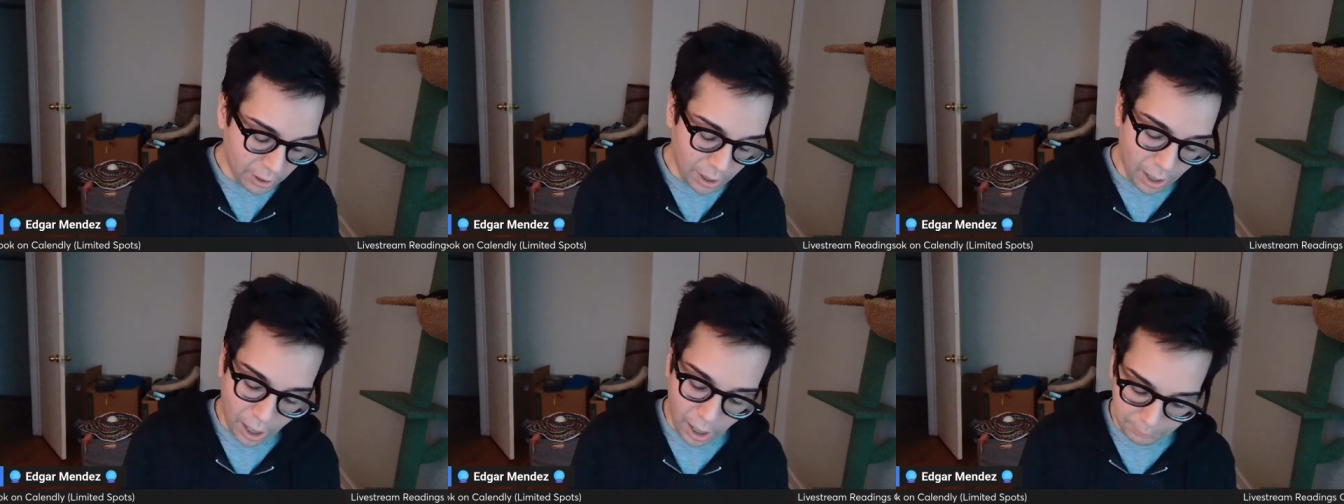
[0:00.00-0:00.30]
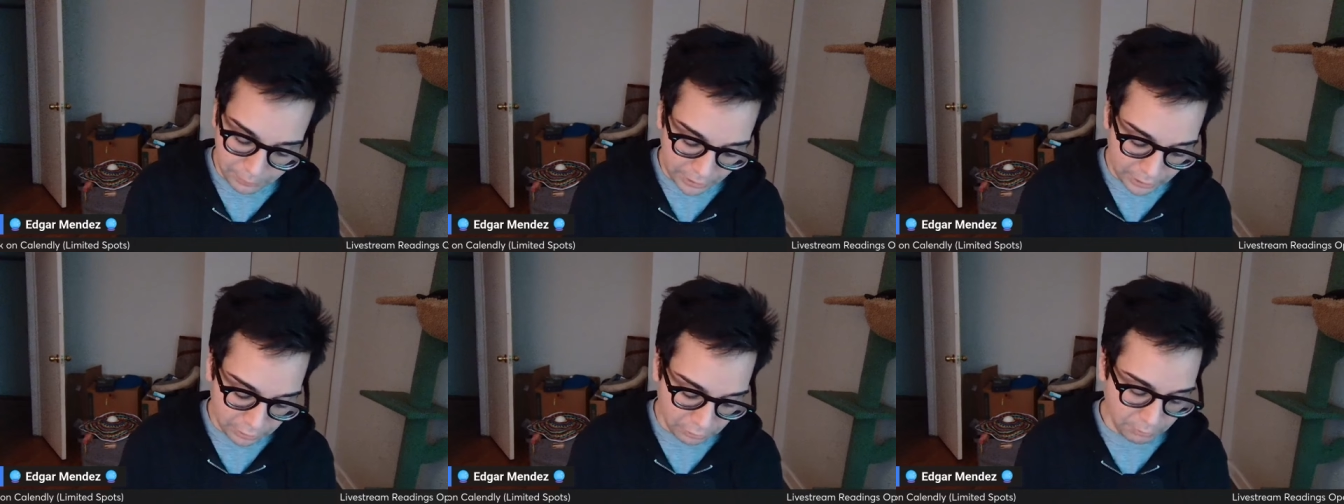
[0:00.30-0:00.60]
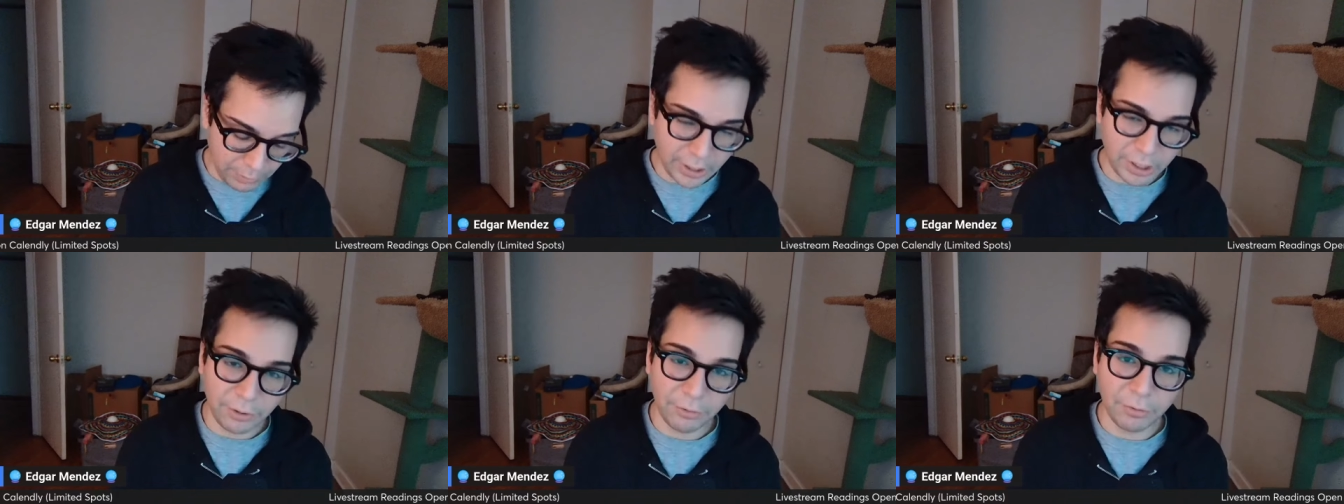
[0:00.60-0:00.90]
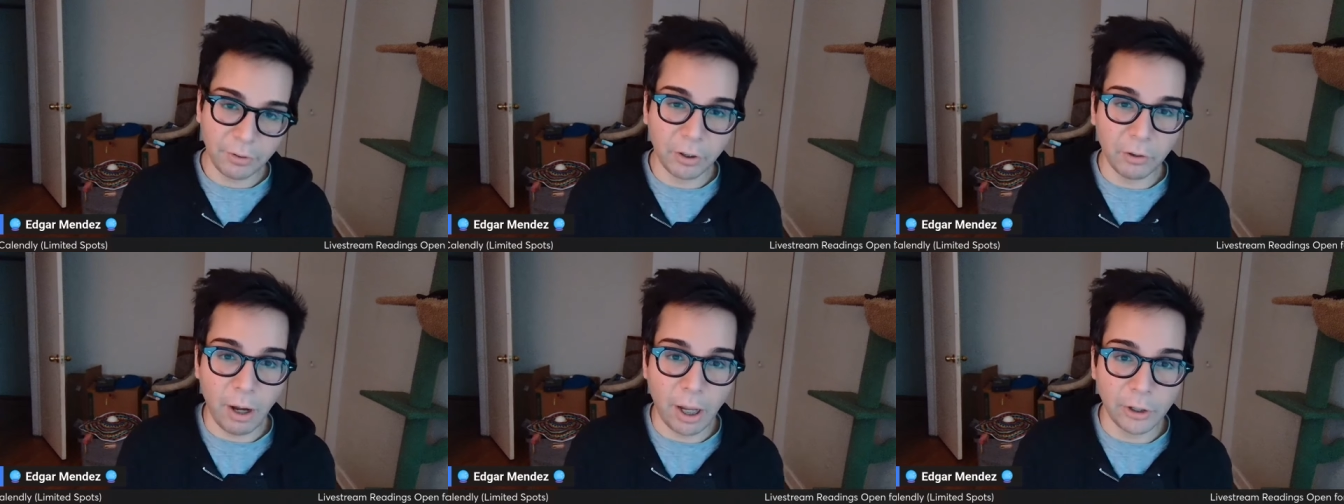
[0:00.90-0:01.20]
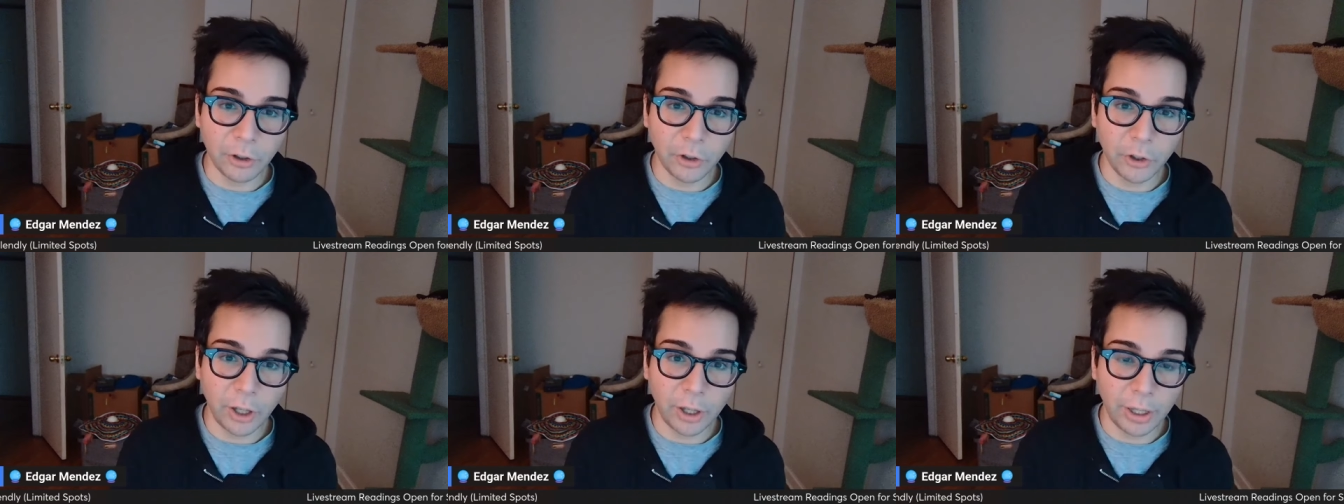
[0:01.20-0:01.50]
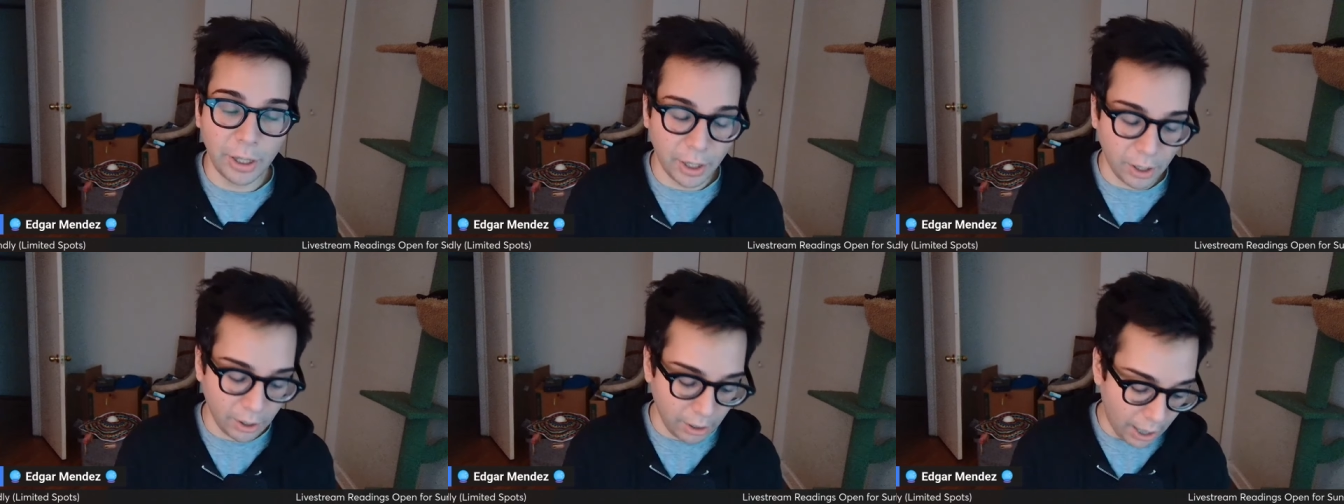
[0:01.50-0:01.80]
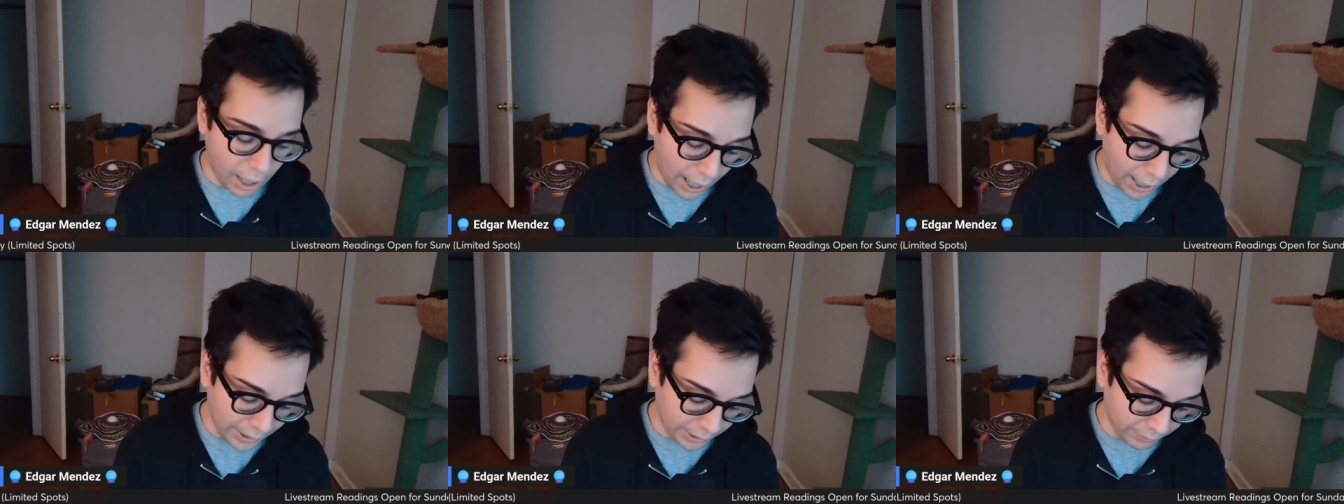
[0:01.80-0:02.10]
um this reminds you of aggression here
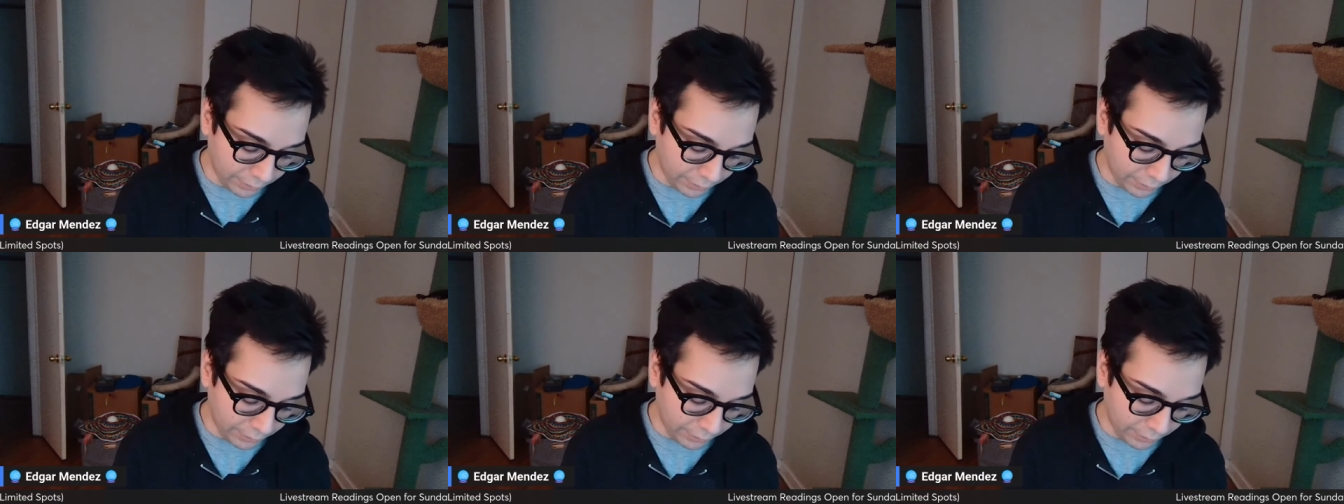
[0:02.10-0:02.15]
i